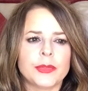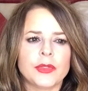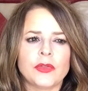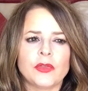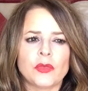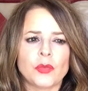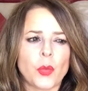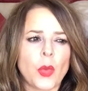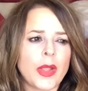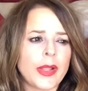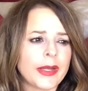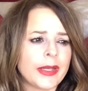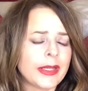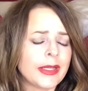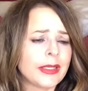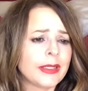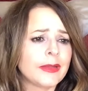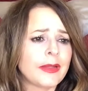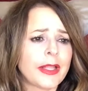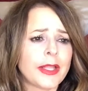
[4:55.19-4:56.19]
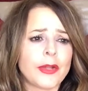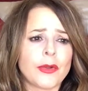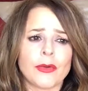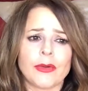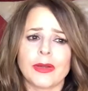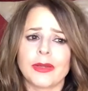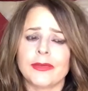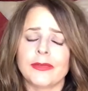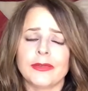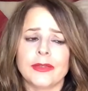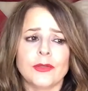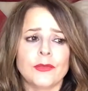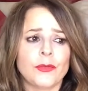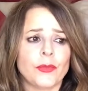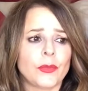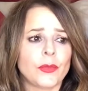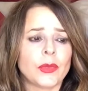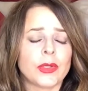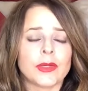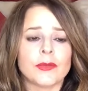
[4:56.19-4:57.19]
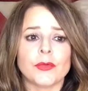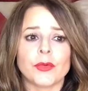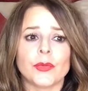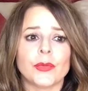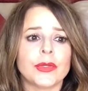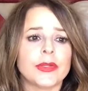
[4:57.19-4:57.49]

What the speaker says: sweating like crazy for whatever